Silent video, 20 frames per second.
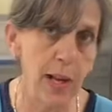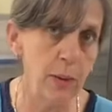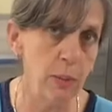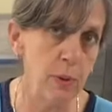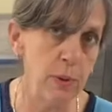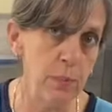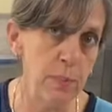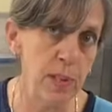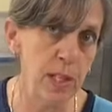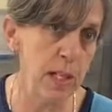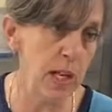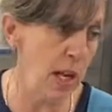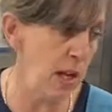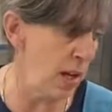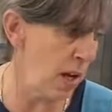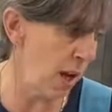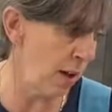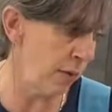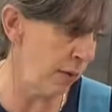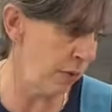would be
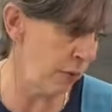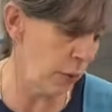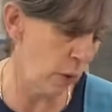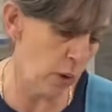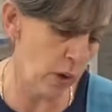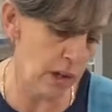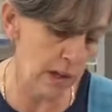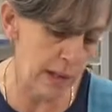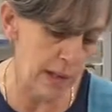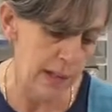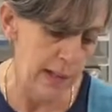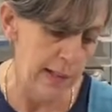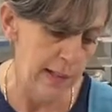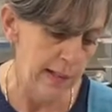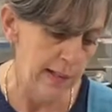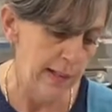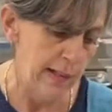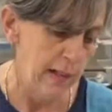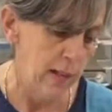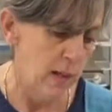enough for
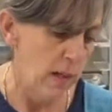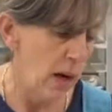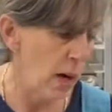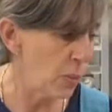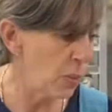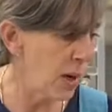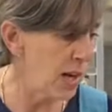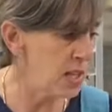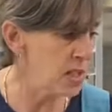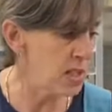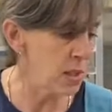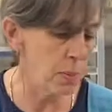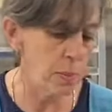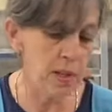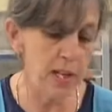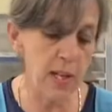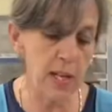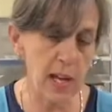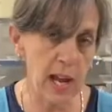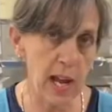a
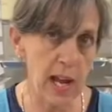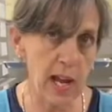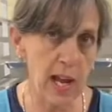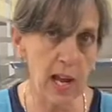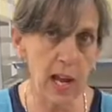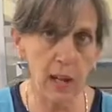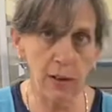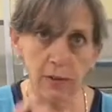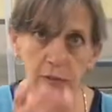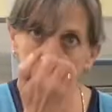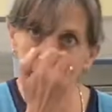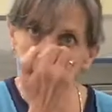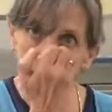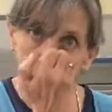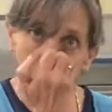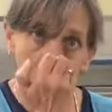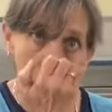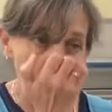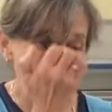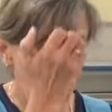recipe and a half
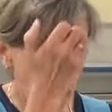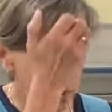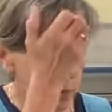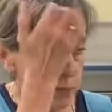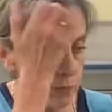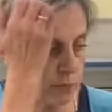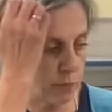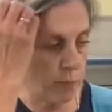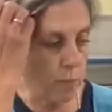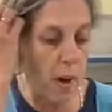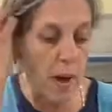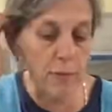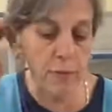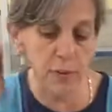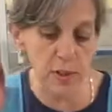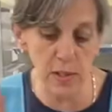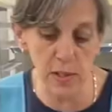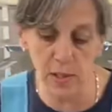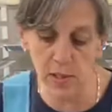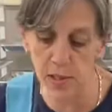of
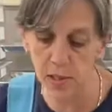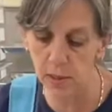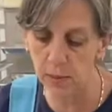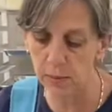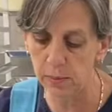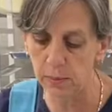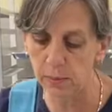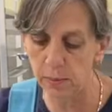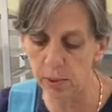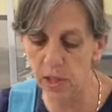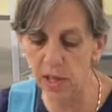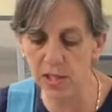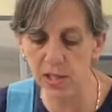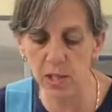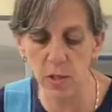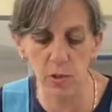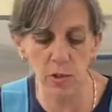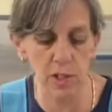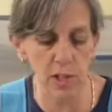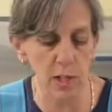muffins plus
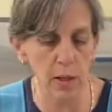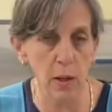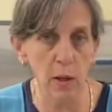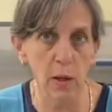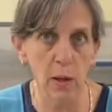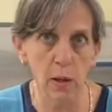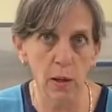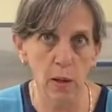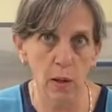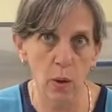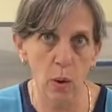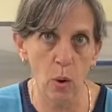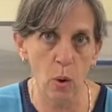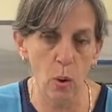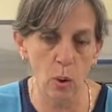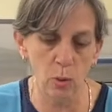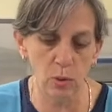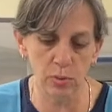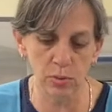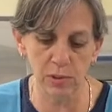our dinner.
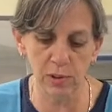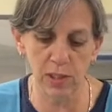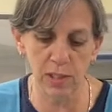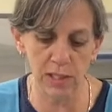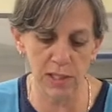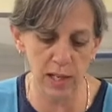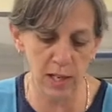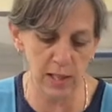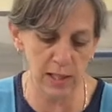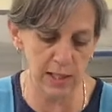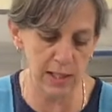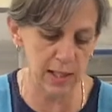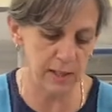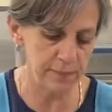Holy Nina.